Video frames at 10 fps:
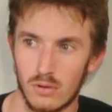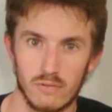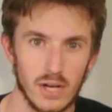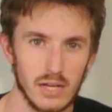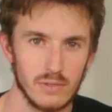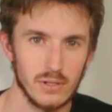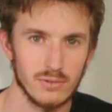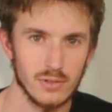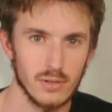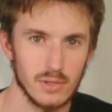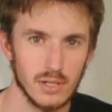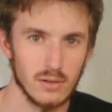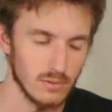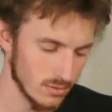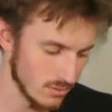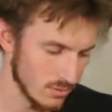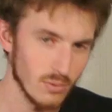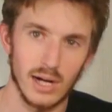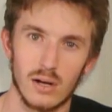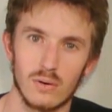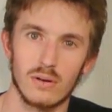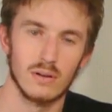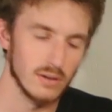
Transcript: five years ago now. Wow.